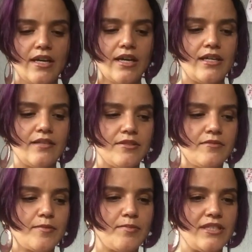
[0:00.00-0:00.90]
I
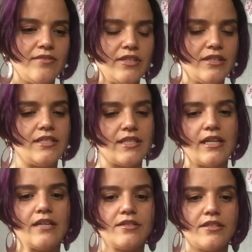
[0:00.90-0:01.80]
specifically set
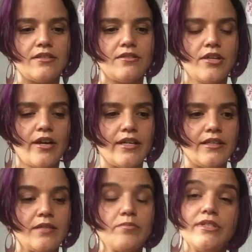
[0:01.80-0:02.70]
out to target
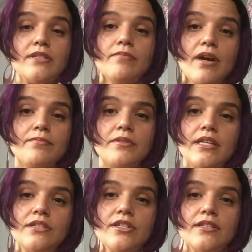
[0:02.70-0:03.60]
like prison
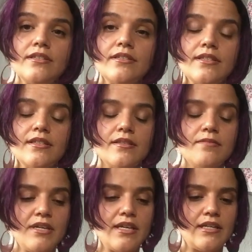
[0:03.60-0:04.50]
populations in the
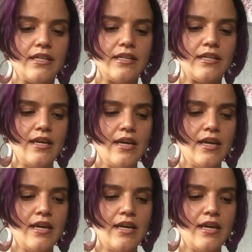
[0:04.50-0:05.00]
beginning,